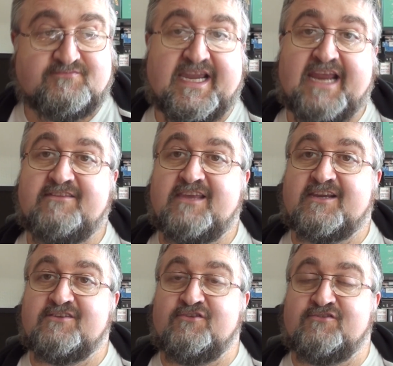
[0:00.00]
anything I
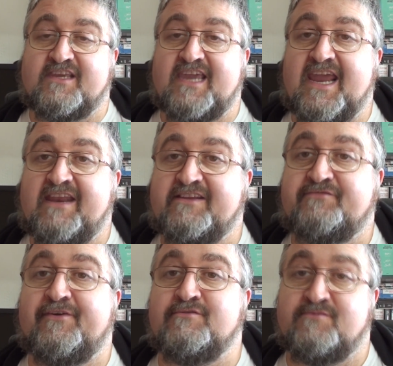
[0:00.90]
can do to get any of his
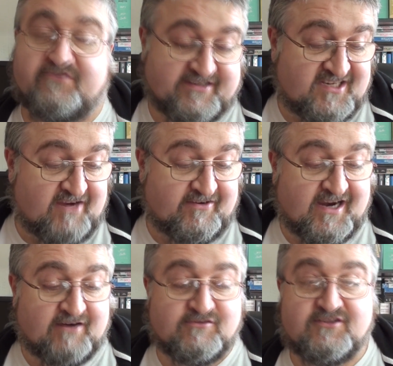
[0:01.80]
films on Criterion,
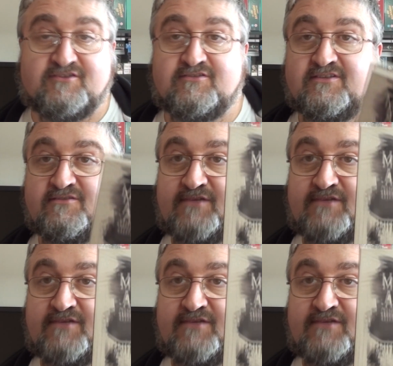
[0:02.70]
I will do.